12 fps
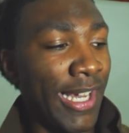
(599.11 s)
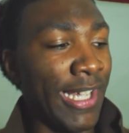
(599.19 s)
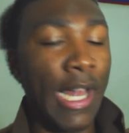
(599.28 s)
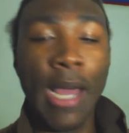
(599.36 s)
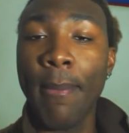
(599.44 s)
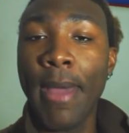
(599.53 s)

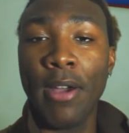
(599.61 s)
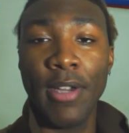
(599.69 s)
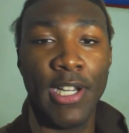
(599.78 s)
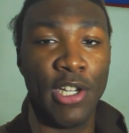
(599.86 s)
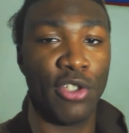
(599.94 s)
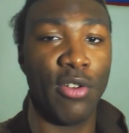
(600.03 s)
and I'm
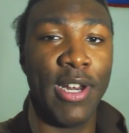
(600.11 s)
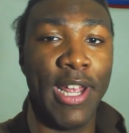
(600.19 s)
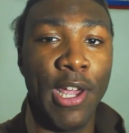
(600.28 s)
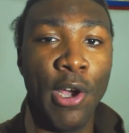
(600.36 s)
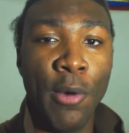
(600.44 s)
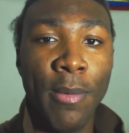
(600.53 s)
out here
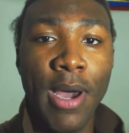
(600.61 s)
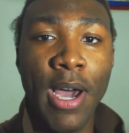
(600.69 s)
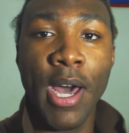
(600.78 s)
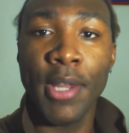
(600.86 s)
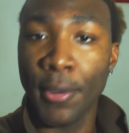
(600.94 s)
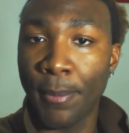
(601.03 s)
trying to
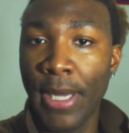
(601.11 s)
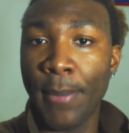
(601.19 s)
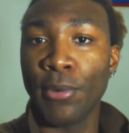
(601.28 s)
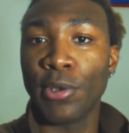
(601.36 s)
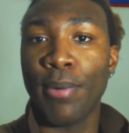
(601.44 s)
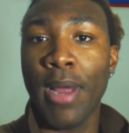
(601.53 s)
help other
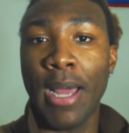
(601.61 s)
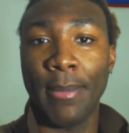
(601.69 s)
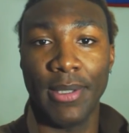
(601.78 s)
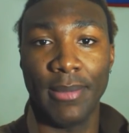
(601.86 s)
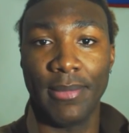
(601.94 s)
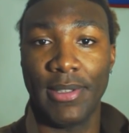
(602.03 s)
people's
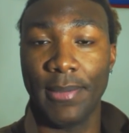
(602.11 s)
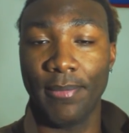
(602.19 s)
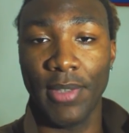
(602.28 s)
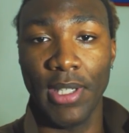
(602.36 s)
problems,